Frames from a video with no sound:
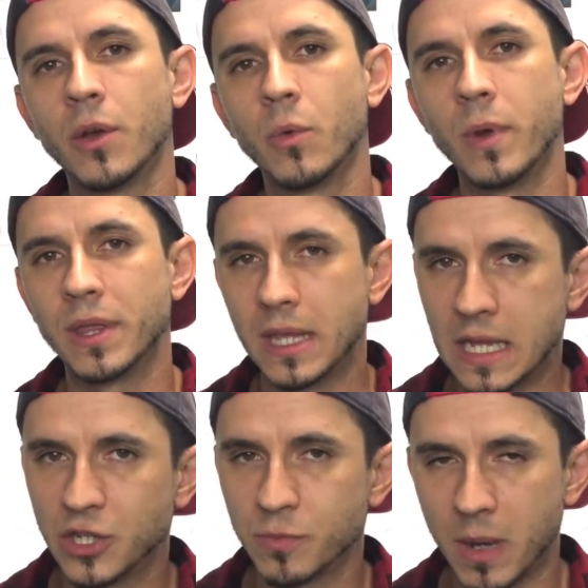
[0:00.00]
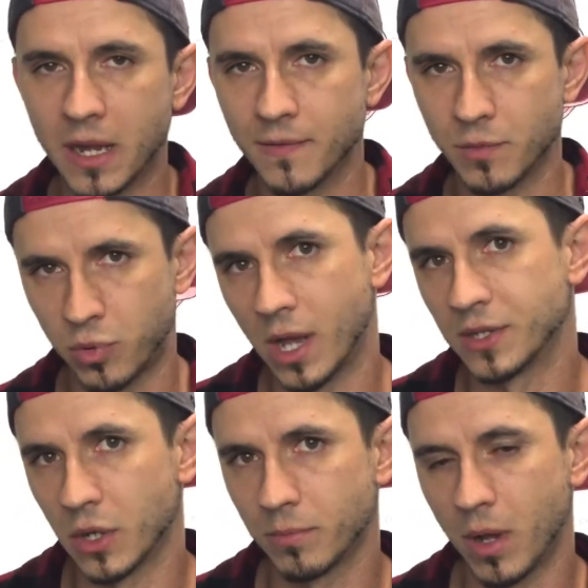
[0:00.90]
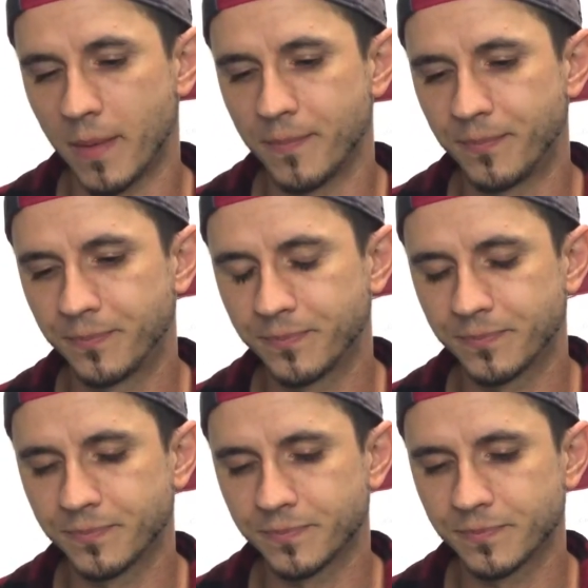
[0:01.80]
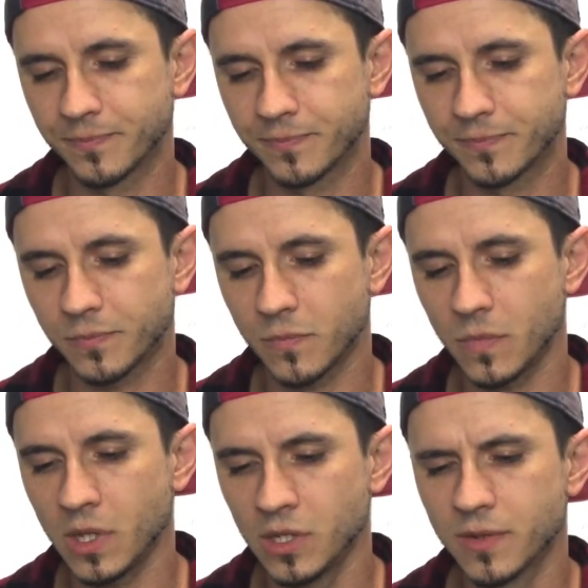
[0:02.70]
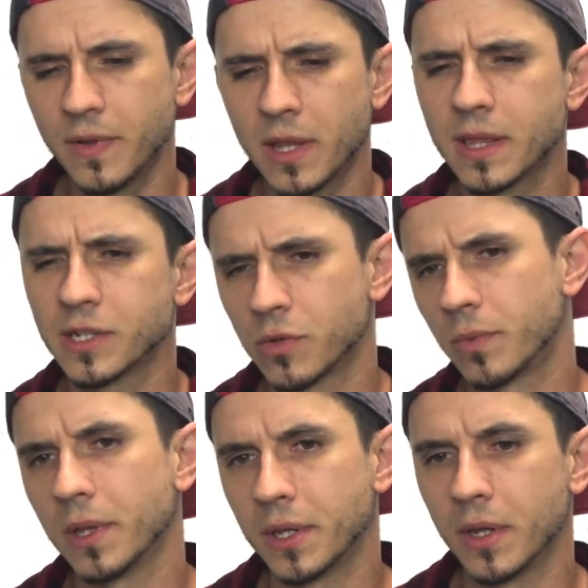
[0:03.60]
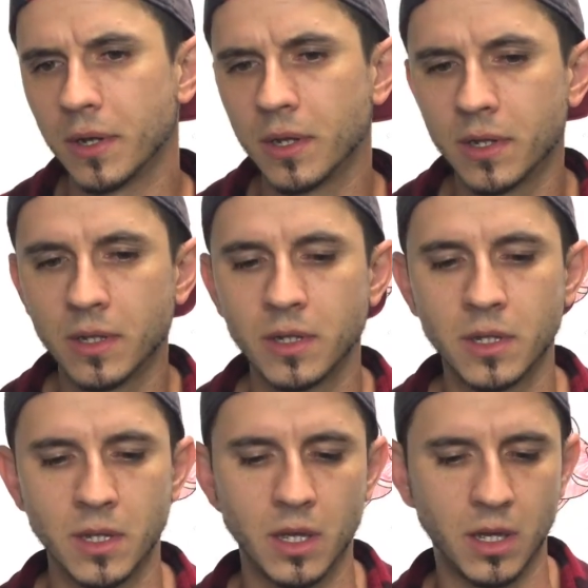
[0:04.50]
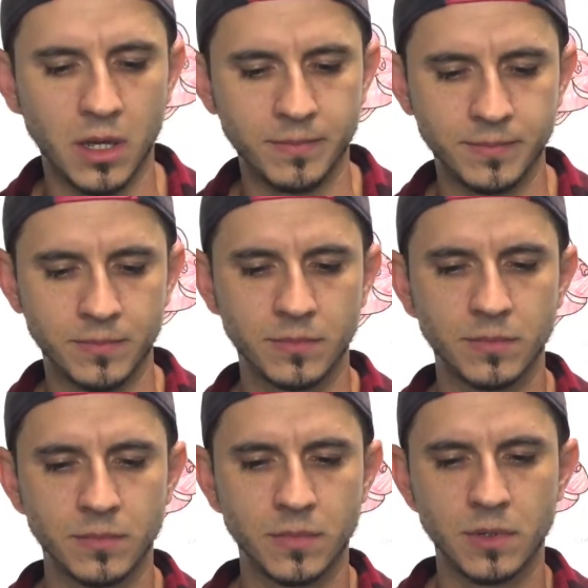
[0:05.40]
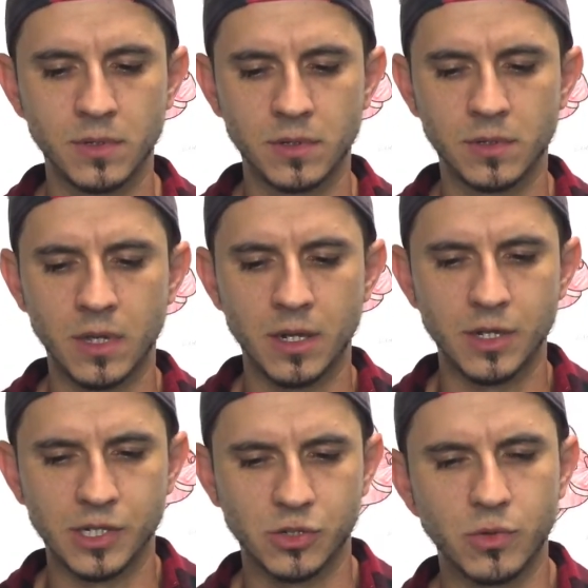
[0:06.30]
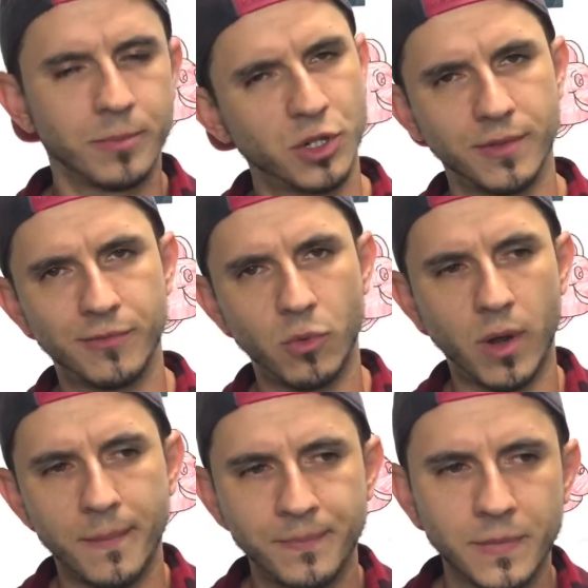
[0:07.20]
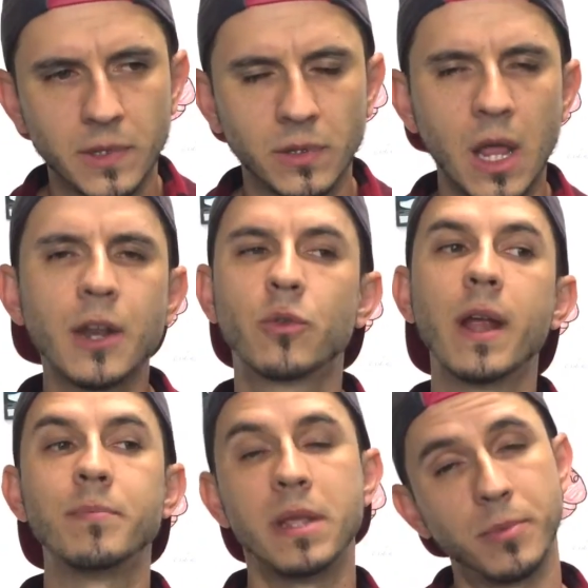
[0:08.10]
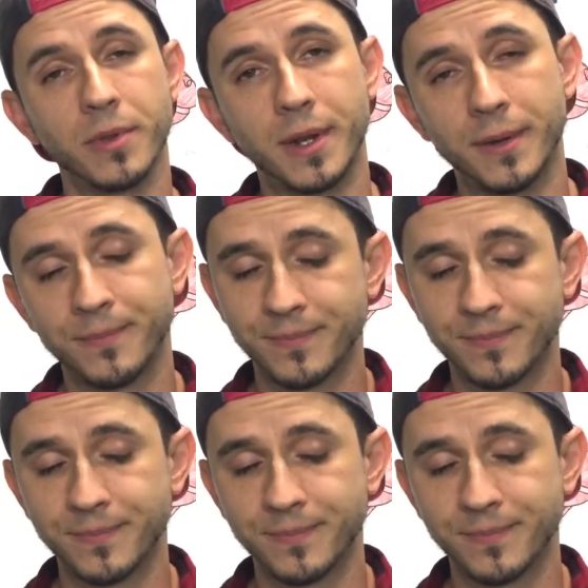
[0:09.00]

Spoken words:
with each bite of the pronto pup. So I feel like that's a really good kind of description for it. A lot of great people there,